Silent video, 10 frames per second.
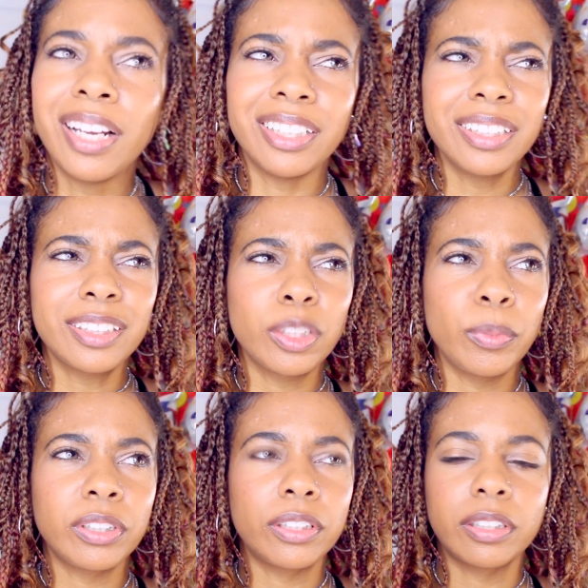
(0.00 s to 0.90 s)
This is
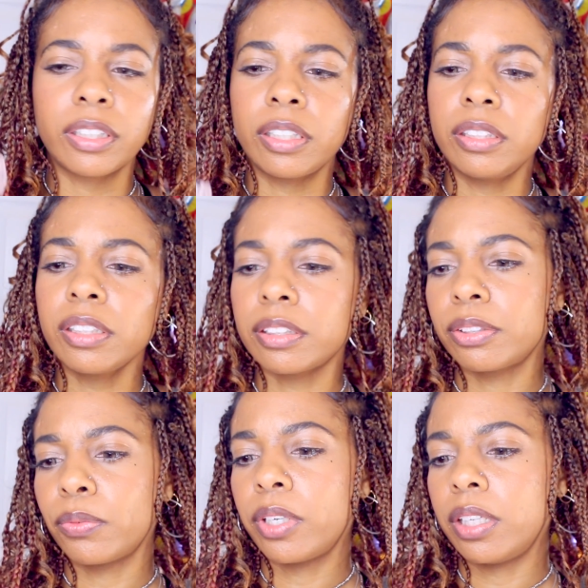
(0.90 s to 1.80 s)
similar, it looks
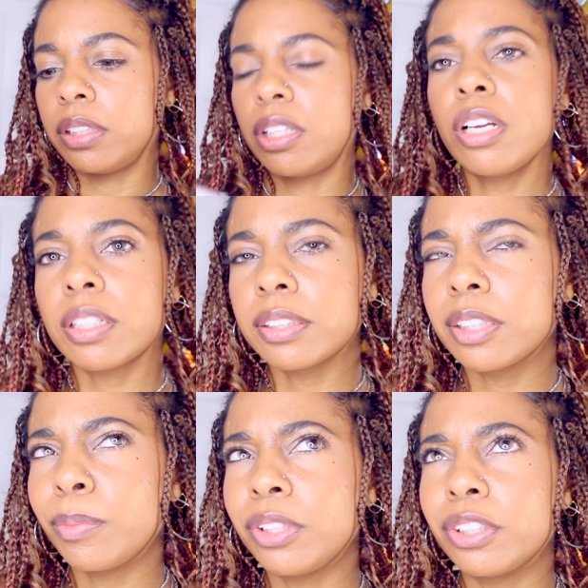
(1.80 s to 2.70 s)

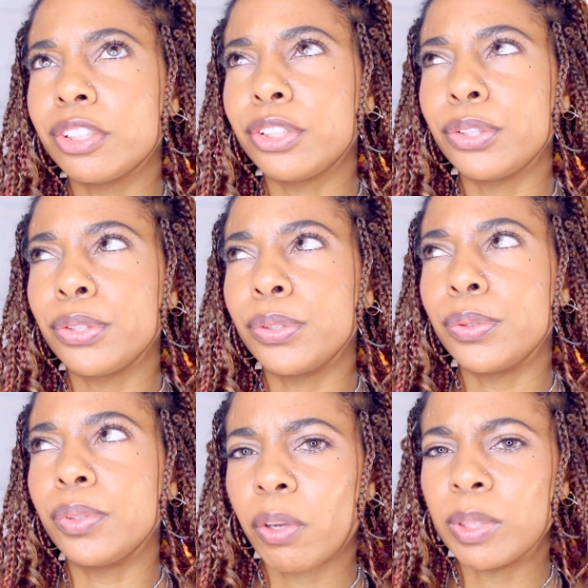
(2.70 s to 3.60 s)
similar
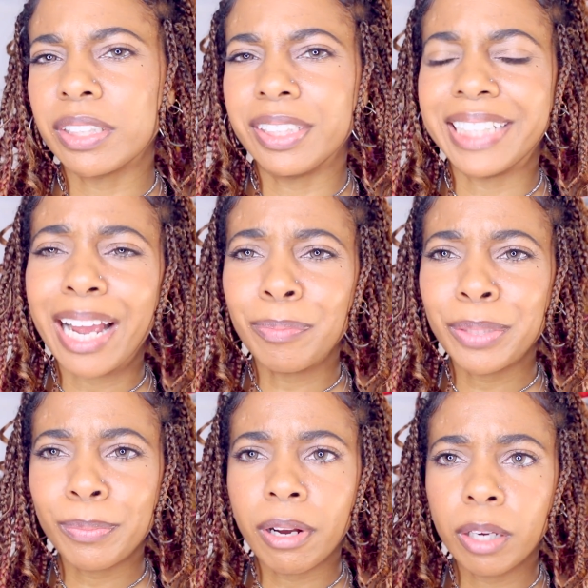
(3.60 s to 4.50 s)
to, was it the
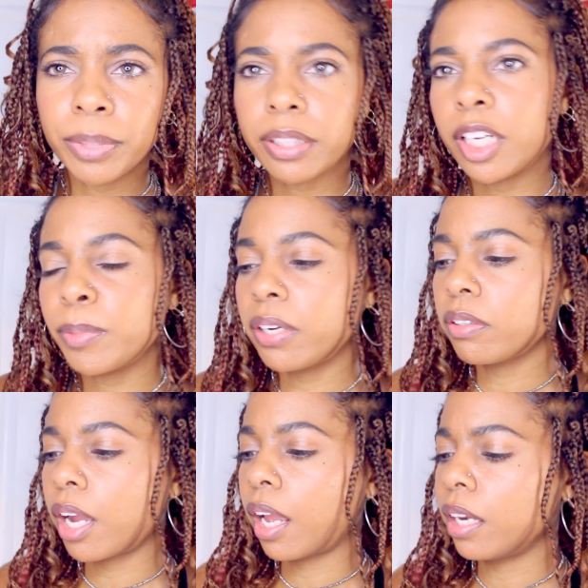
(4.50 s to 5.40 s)
Diamond Bomb that came out?